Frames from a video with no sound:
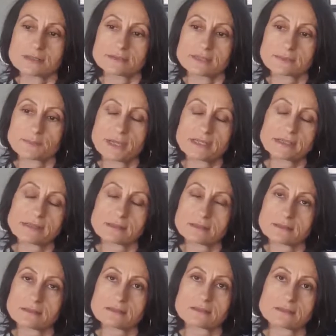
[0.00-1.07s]
Depending
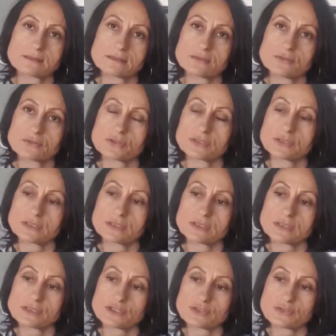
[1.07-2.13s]
on
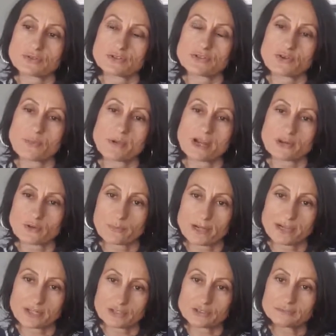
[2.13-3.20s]
your
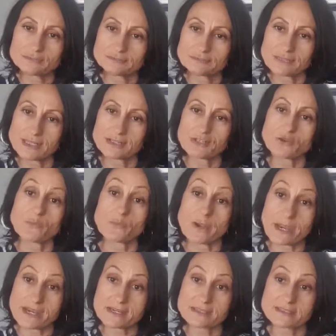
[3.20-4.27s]
microbiome and your
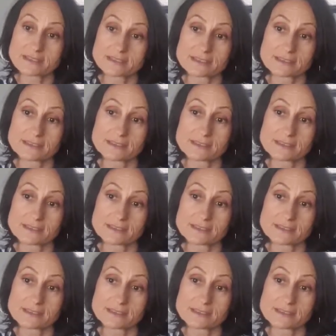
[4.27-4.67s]
weight,